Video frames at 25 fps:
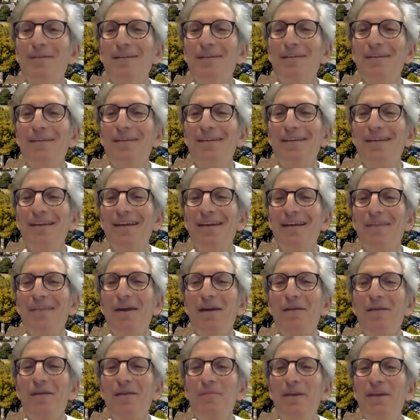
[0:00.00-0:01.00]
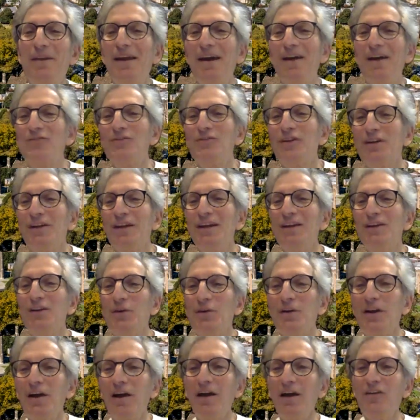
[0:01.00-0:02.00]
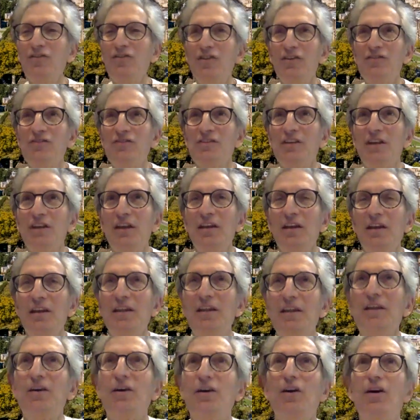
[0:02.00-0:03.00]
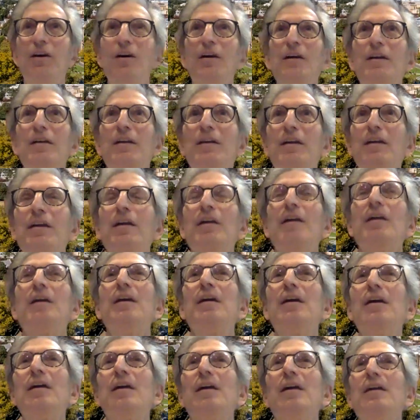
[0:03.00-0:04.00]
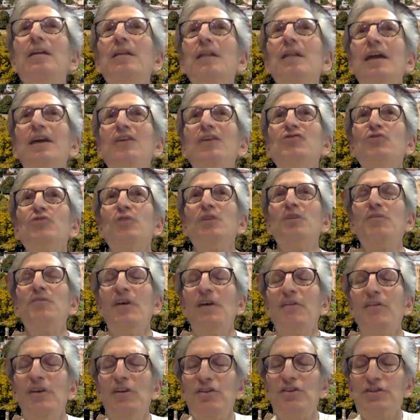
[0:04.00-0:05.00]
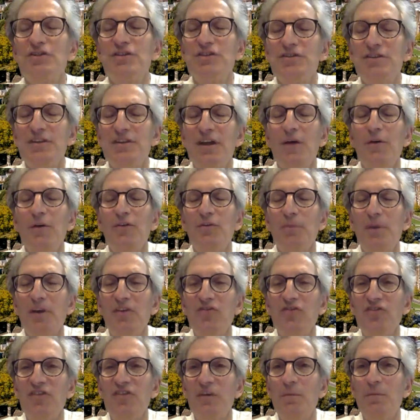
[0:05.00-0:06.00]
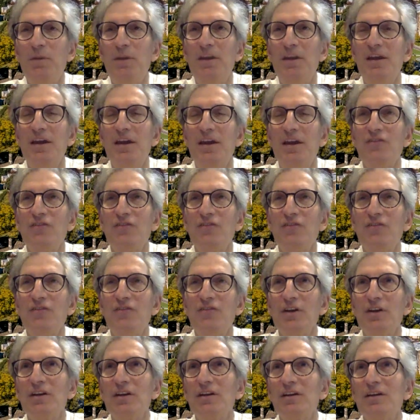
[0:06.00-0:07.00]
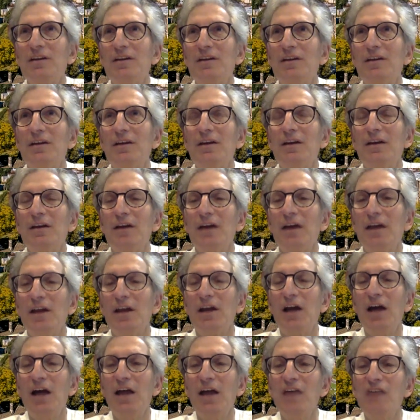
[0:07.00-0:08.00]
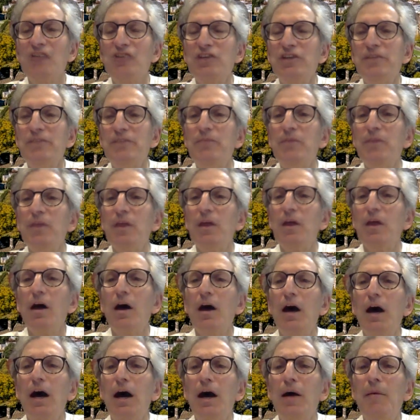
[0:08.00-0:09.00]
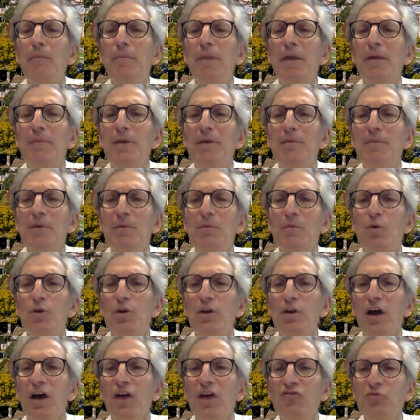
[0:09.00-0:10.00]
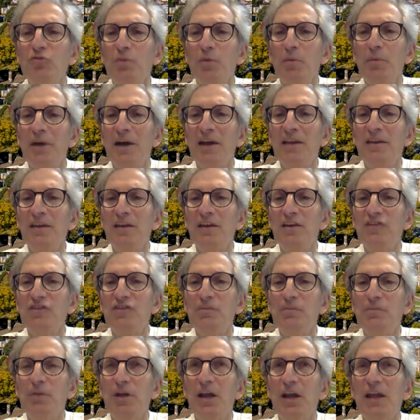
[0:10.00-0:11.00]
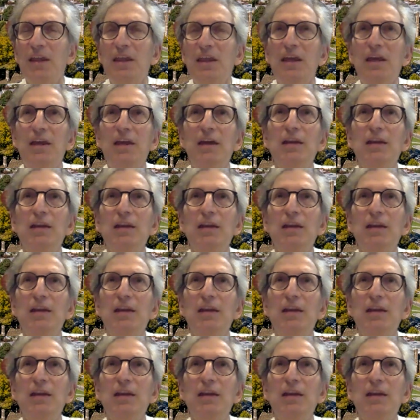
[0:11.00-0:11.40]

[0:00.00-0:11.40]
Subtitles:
not a pediatric endocrinologist, and there are, in the last 25 years, there's now a specialty of pediatric gynecology. They may be more knowledgeable about this, but I think